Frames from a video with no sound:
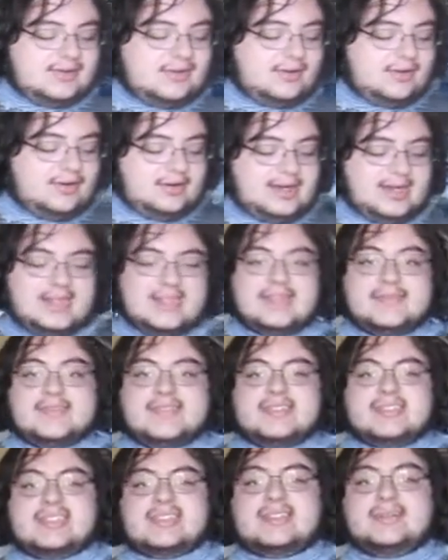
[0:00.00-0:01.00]
or
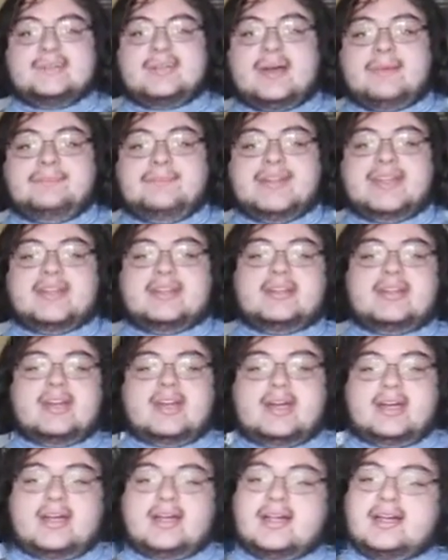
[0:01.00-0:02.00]
even just a big
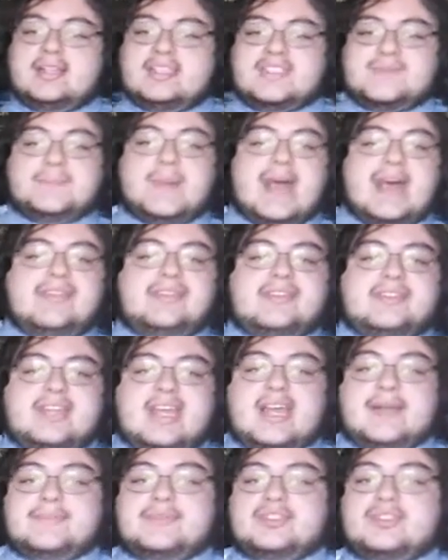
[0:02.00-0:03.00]

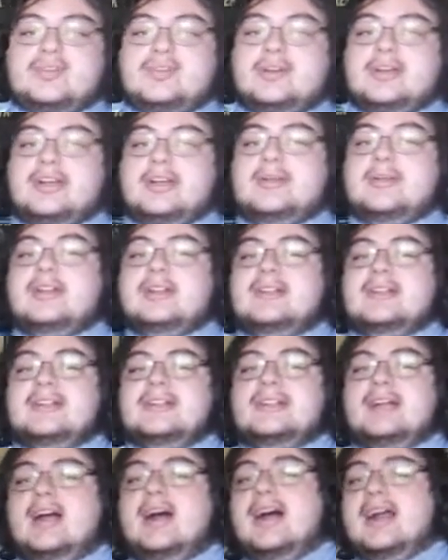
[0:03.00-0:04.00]
spatha-type sword,
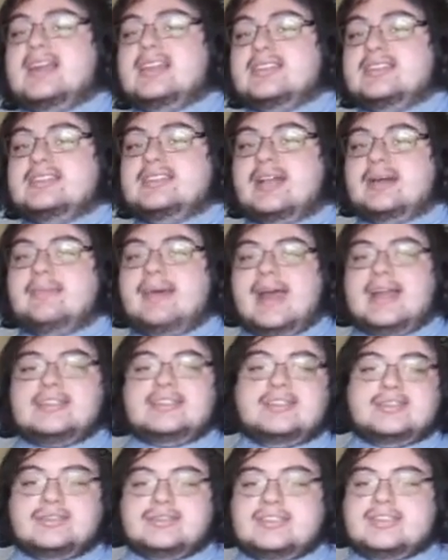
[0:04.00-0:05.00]
I could
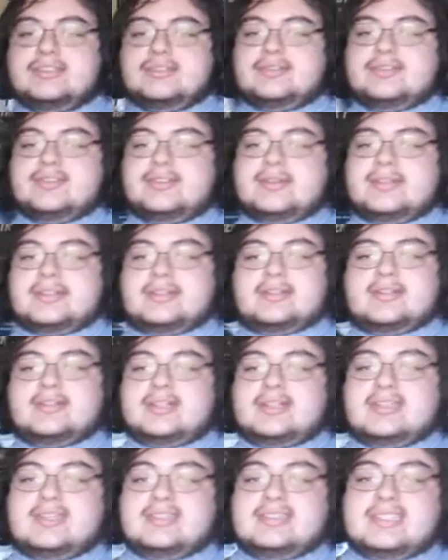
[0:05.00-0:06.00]
imagine you still doing
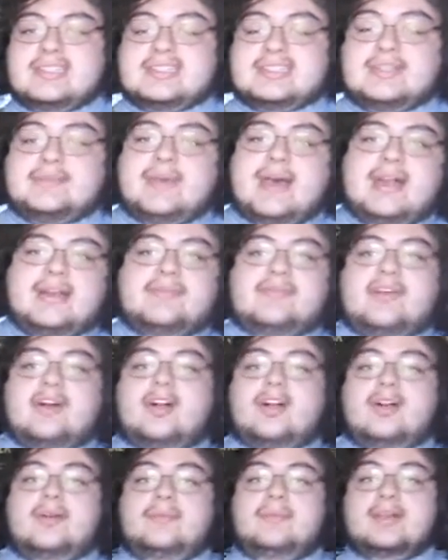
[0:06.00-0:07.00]
a decent amount of
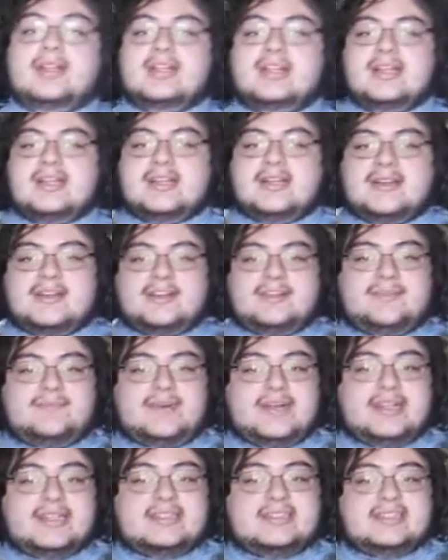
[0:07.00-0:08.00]
harm.
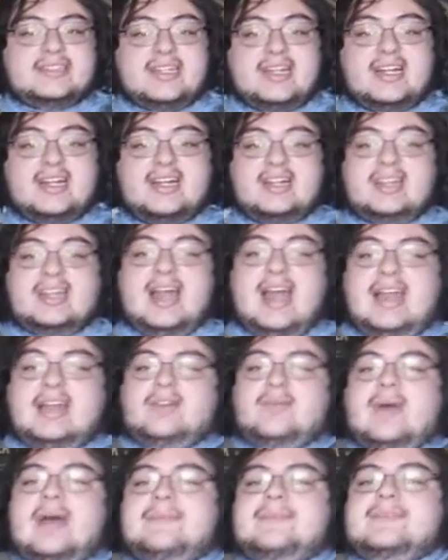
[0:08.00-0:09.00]
But
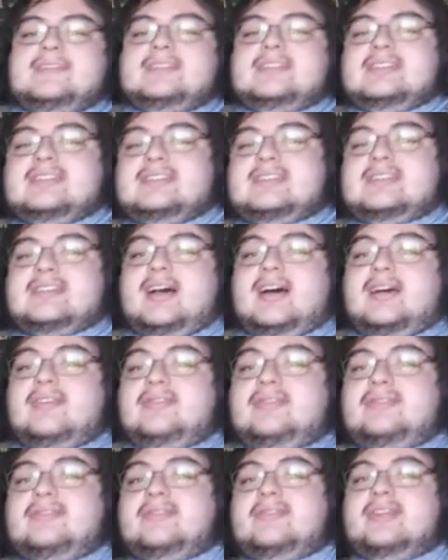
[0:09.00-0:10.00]
lighter weapons and
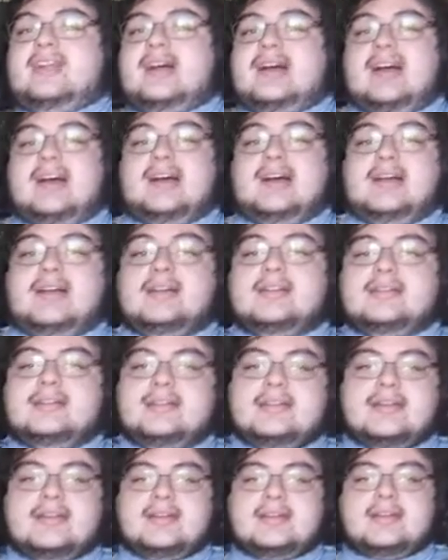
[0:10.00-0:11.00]
stuff, I
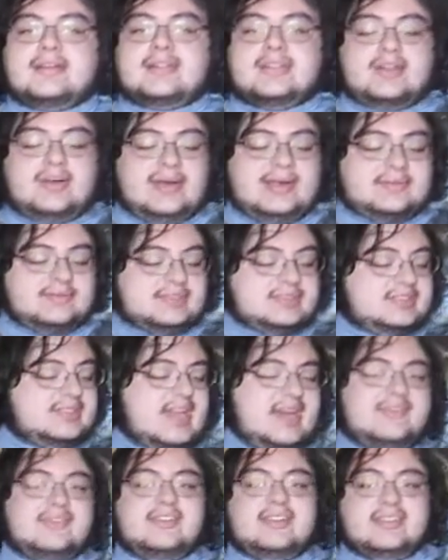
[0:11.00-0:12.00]
could
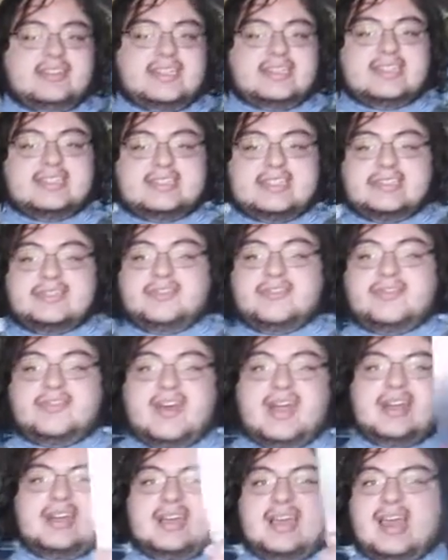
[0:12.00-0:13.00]
definitely continue
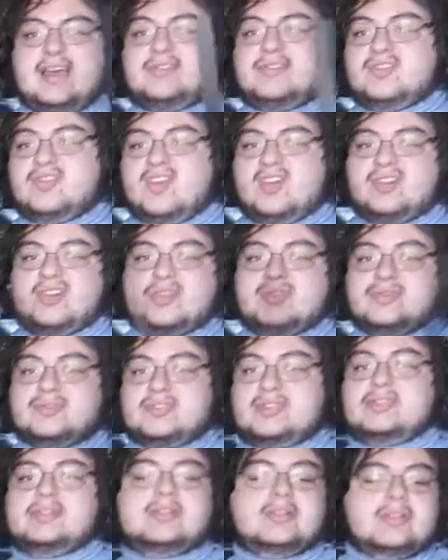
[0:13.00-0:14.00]
fighting after all
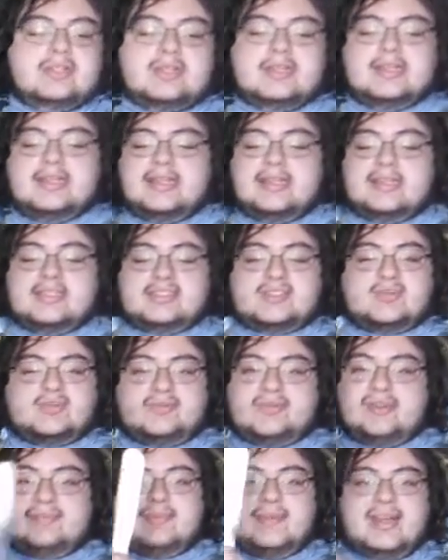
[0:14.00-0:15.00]
those hits
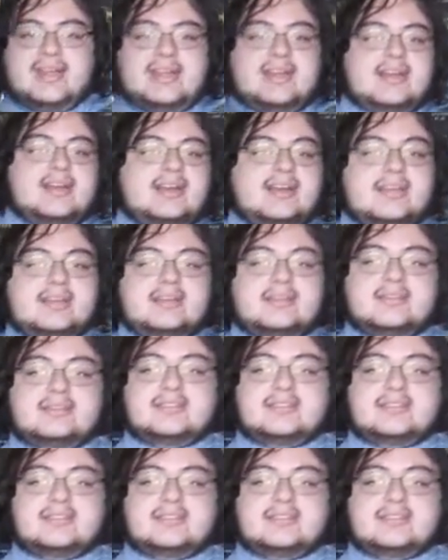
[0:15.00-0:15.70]
from my